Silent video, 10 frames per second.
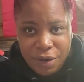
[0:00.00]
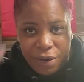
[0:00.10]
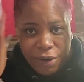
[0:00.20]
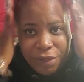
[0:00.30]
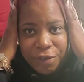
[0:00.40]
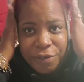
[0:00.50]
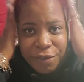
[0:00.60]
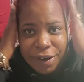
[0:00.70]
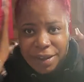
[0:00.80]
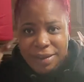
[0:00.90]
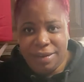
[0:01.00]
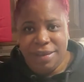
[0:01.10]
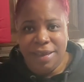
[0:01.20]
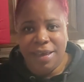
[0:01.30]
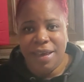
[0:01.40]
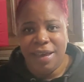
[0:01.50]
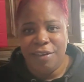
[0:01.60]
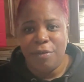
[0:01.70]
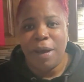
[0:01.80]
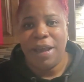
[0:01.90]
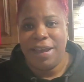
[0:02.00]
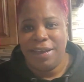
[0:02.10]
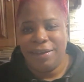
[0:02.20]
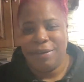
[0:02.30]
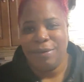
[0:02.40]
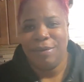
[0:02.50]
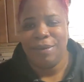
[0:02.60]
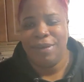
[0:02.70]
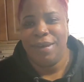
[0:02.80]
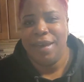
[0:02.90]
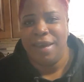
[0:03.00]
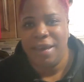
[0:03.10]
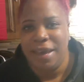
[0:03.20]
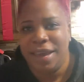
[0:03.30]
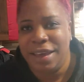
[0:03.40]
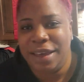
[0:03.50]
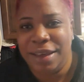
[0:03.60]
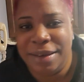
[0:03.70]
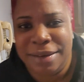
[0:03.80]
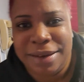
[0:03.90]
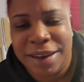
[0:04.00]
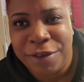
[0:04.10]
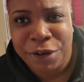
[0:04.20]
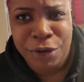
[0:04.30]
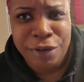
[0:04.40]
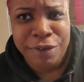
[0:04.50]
on the front of my hair and left it on for